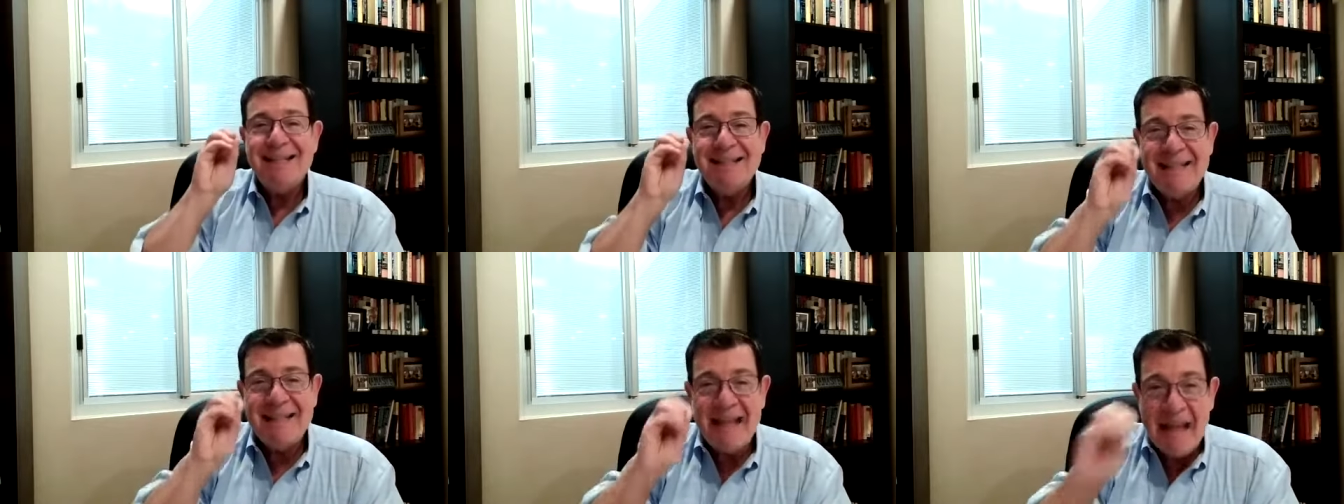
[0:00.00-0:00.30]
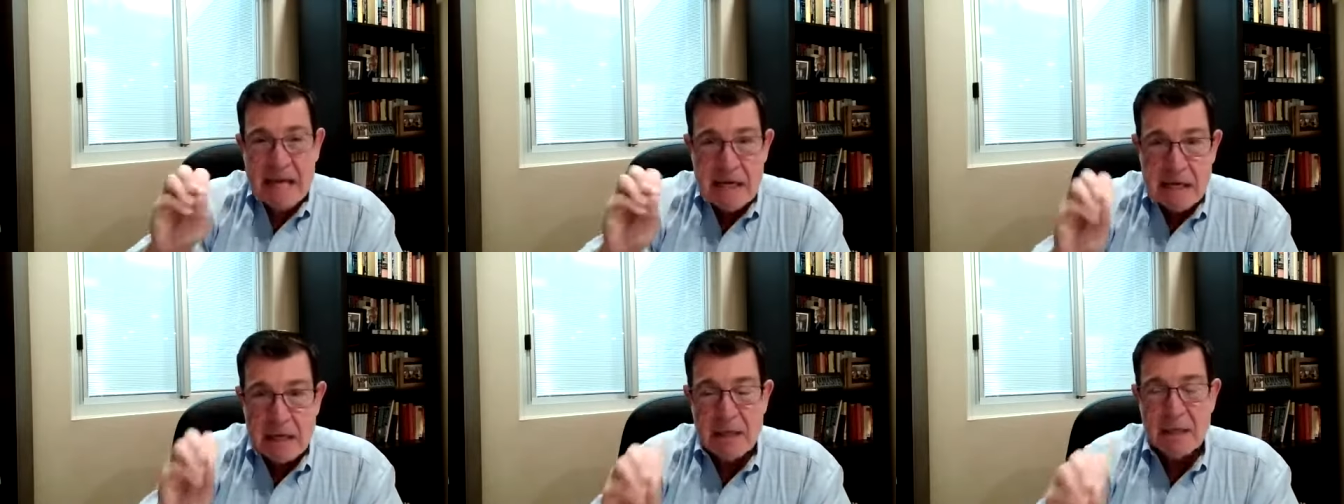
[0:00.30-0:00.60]

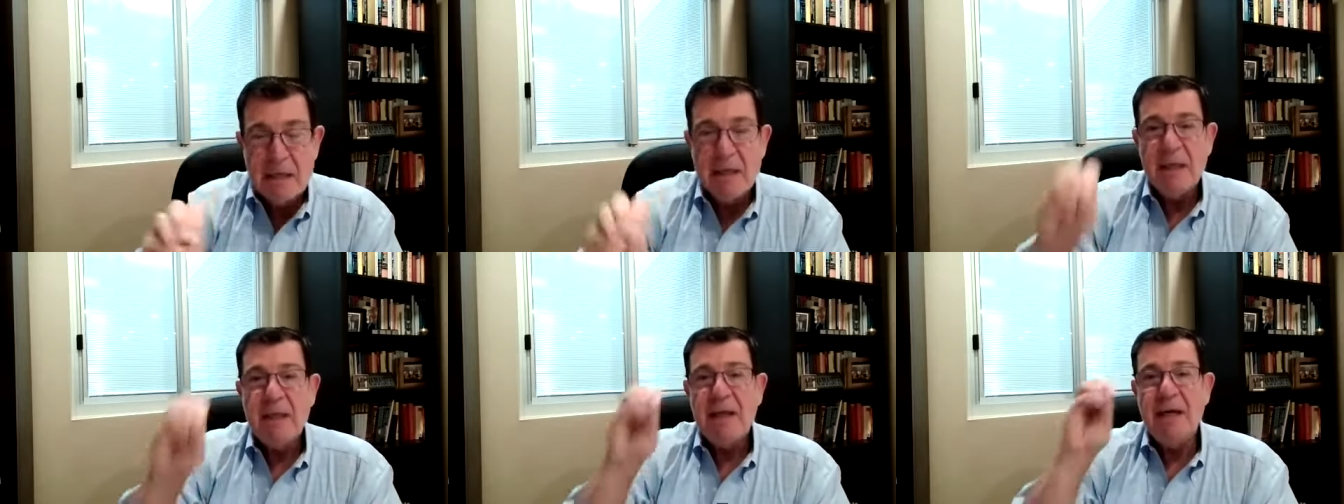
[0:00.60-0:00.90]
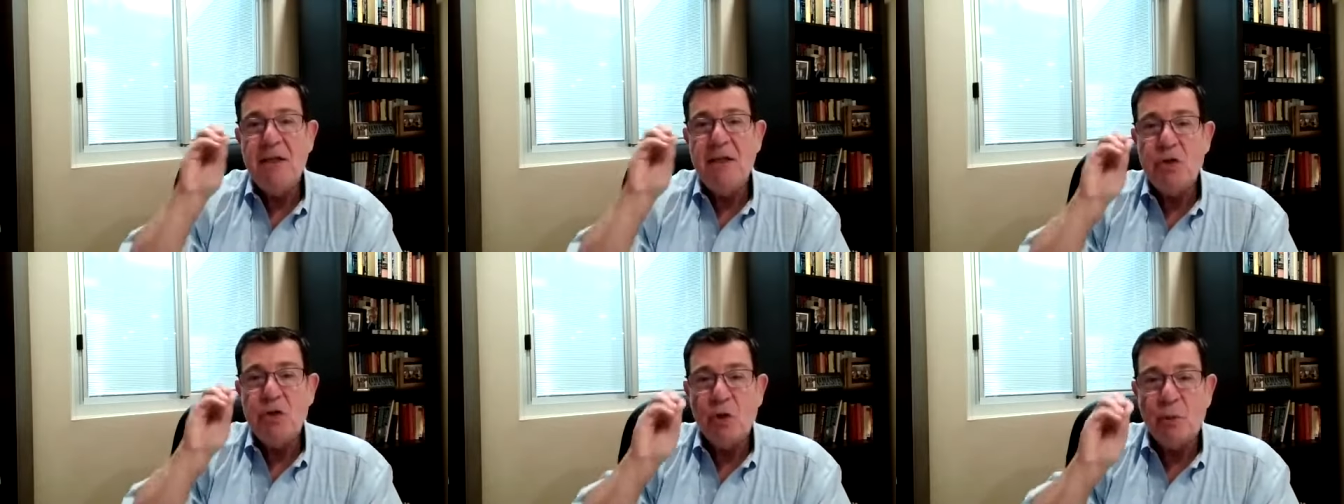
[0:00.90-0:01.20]
take,
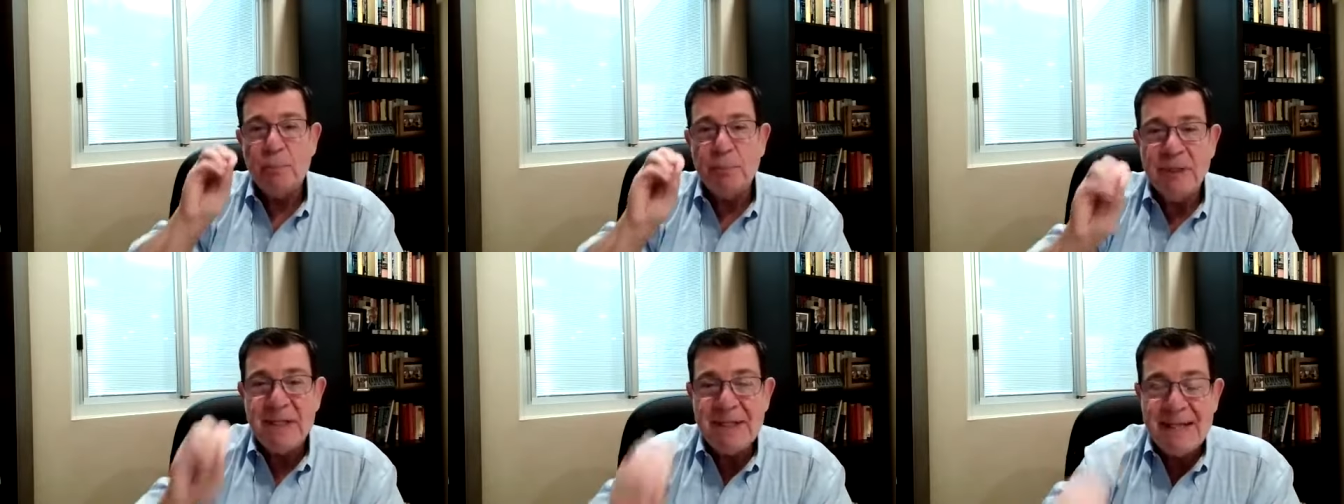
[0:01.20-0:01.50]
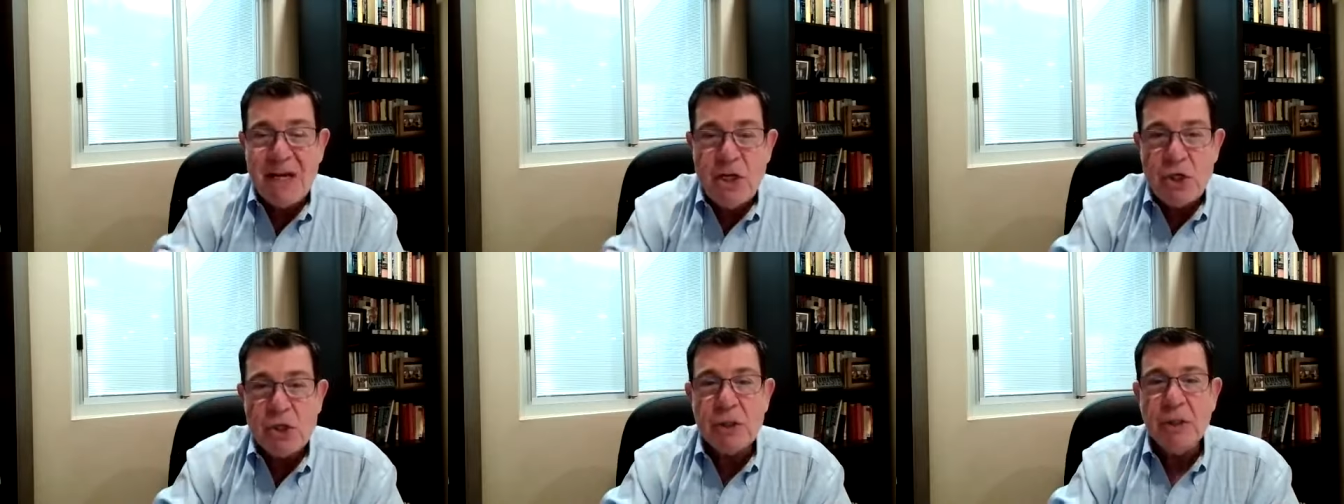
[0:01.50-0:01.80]

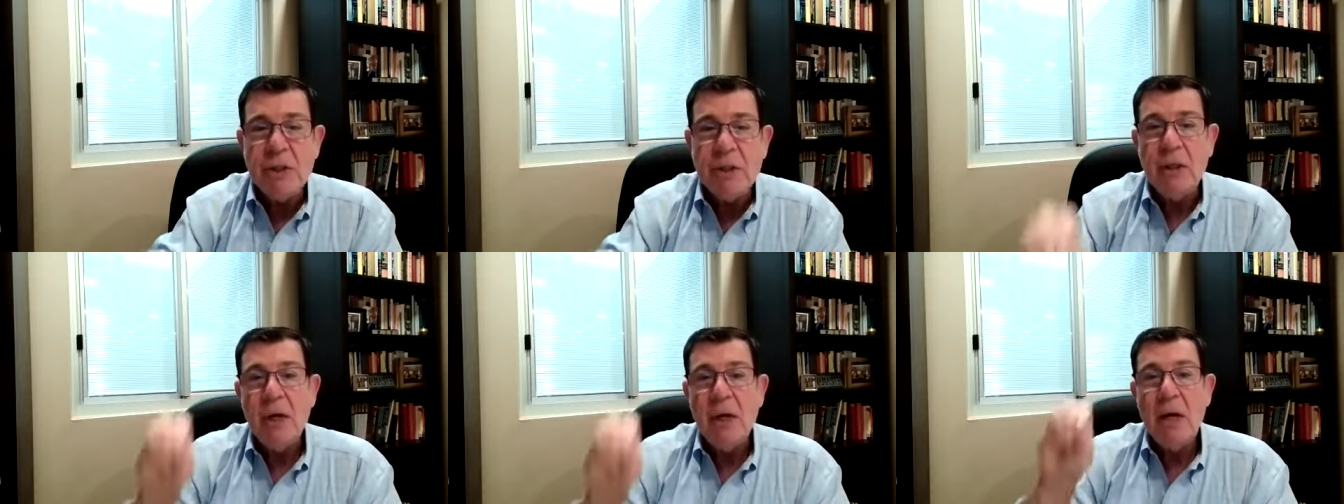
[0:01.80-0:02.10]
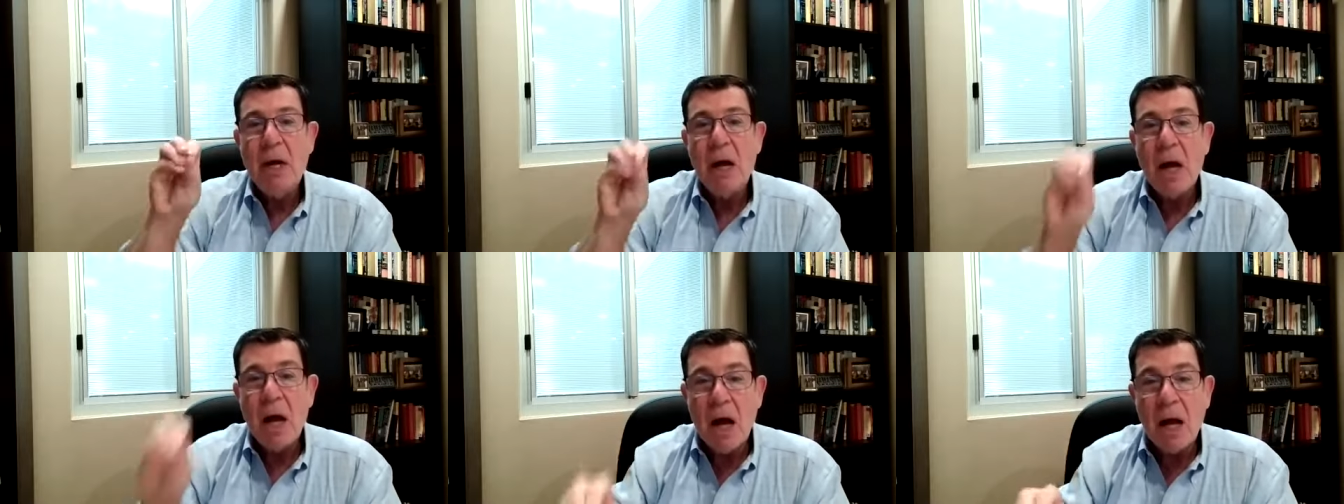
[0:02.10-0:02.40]
interpretation
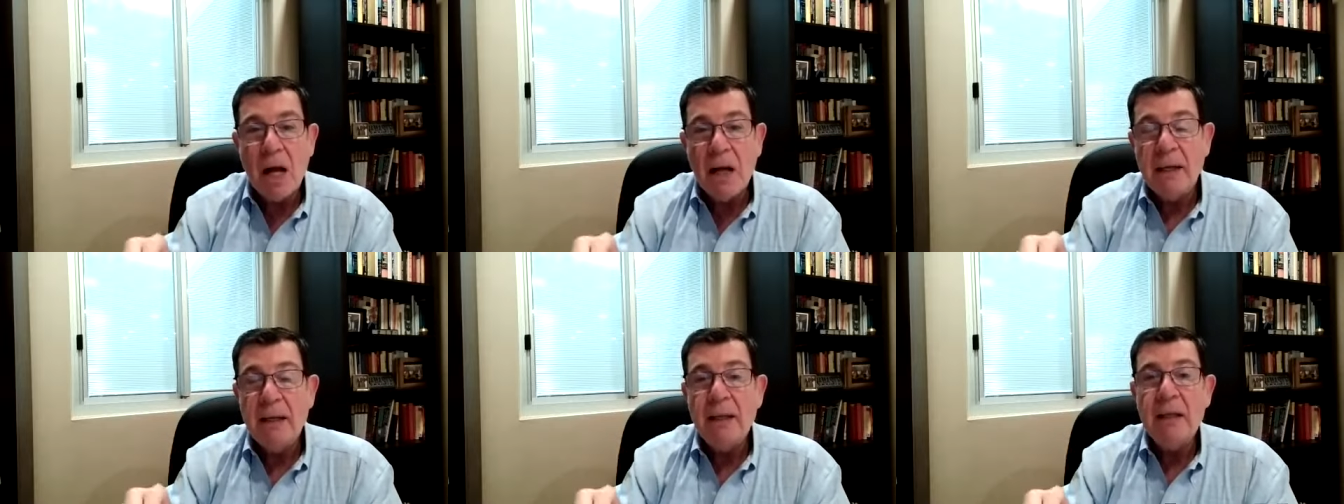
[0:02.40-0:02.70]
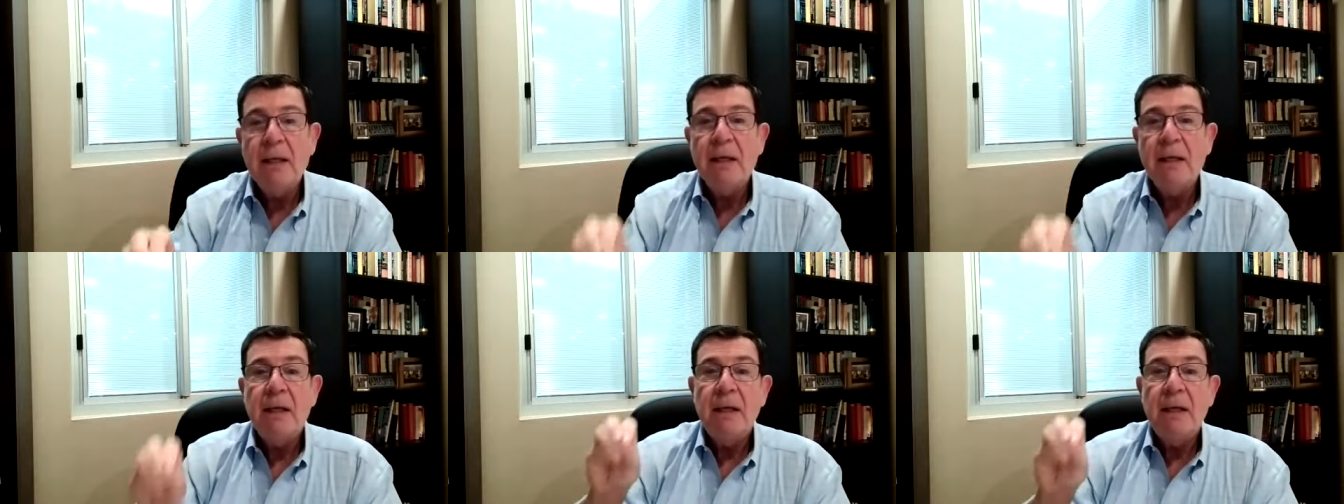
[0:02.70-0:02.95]
on